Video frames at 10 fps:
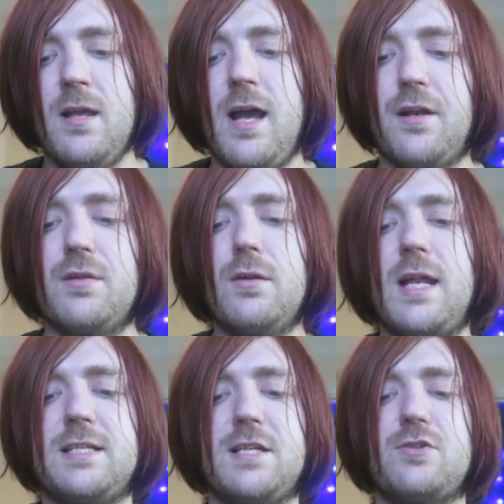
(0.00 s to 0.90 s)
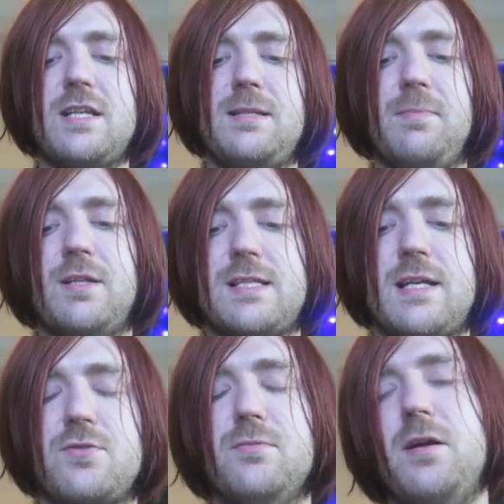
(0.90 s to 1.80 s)
And I thought that's interesting because
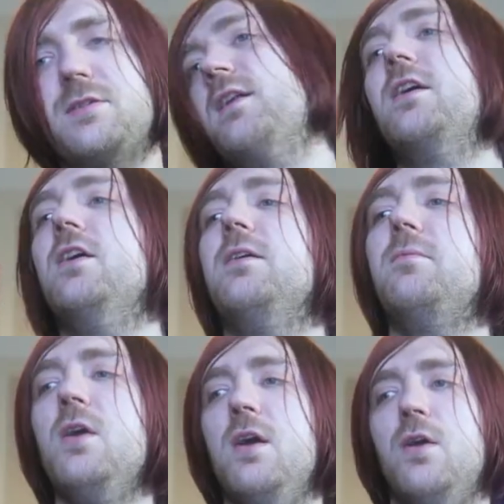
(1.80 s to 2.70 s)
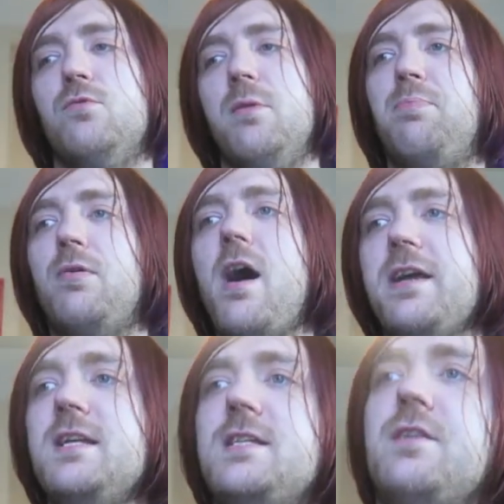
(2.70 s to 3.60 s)
that's almost like a
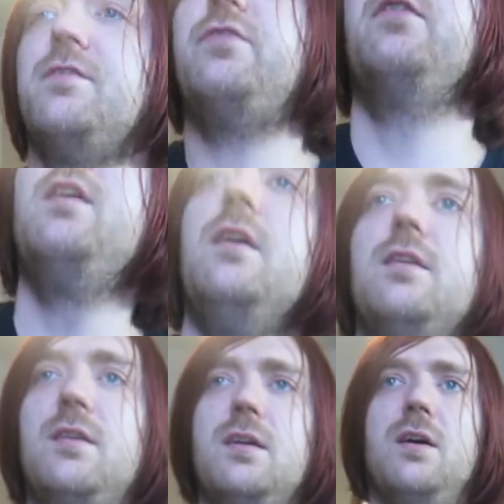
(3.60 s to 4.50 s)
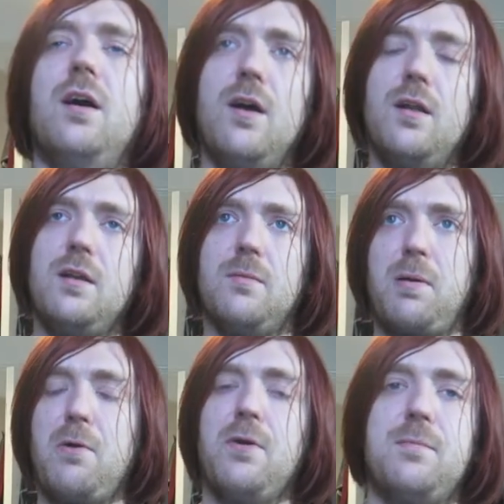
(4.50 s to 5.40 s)
reprise of the earlier
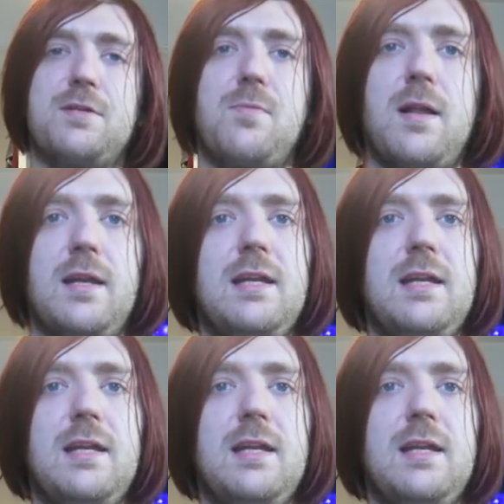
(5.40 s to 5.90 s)
poem as well.